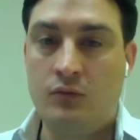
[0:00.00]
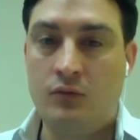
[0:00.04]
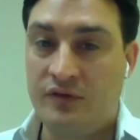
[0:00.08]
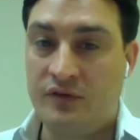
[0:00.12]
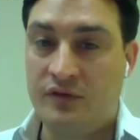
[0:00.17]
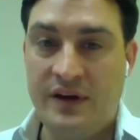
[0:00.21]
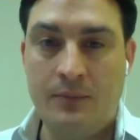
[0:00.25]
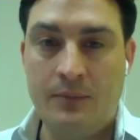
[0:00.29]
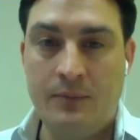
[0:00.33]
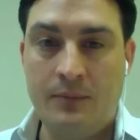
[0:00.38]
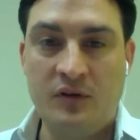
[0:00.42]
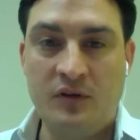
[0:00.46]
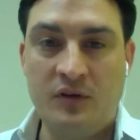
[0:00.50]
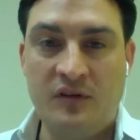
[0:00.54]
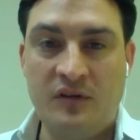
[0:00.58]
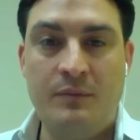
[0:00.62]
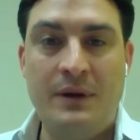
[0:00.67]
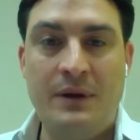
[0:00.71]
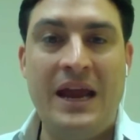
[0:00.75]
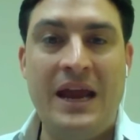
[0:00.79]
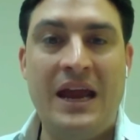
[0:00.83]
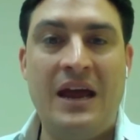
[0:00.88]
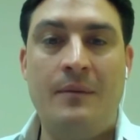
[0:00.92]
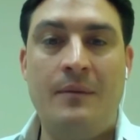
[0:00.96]
we're fed up with
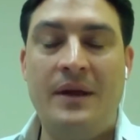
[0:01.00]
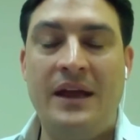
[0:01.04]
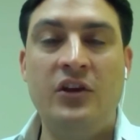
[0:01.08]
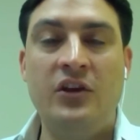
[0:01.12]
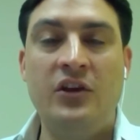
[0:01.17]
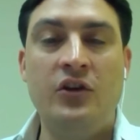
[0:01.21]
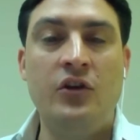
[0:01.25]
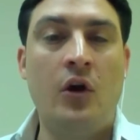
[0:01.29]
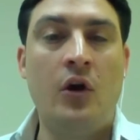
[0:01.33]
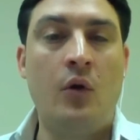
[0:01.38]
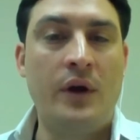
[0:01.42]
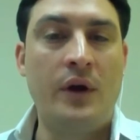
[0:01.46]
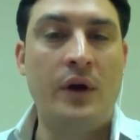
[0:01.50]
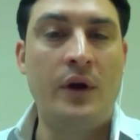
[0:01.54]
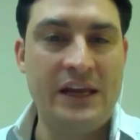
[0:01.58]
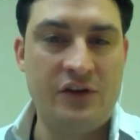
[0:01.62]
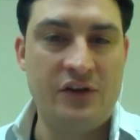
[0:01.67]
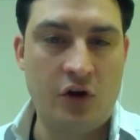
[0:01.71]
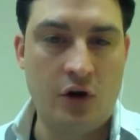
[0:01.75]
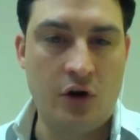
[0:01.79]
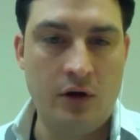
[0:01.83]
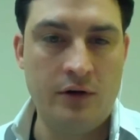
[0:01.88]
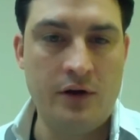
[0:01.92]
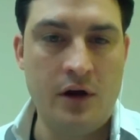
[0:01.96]
spam, and you don't want to get
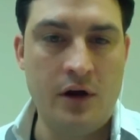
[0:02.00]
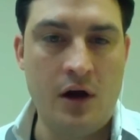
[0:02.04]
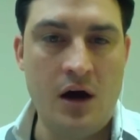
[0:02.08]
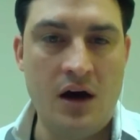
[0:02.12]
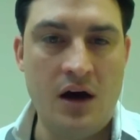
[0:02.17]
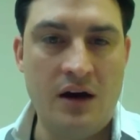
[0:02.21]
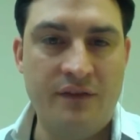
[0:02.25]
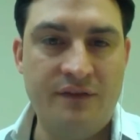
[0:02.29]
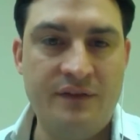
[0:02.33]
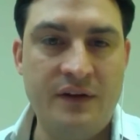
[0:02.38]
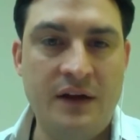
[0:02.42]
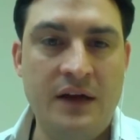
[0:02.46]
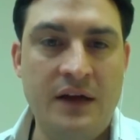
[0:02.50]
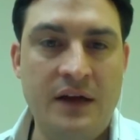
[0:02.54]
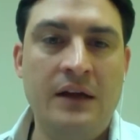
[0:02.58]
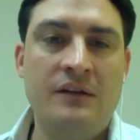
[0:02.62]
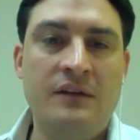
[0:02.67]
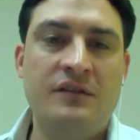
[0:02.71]
turned off. Yep.